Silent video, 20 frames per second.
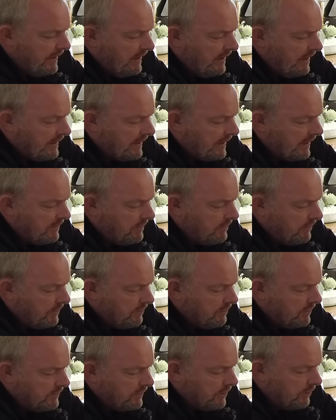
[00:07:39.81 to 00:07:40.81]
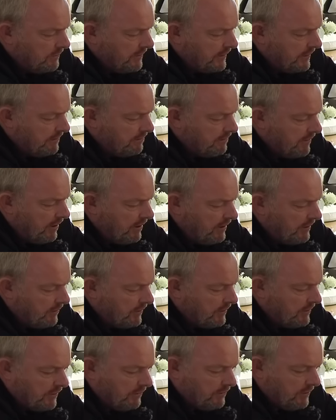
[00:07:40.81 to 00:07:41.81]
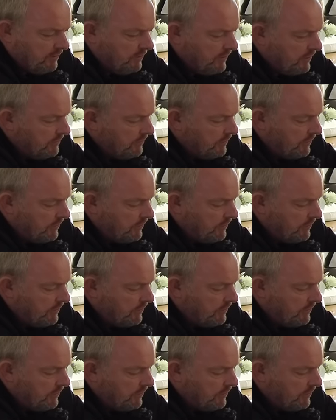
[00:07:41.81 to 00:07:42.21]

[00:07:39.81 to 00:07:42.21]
Again, we will not be mark we not we won't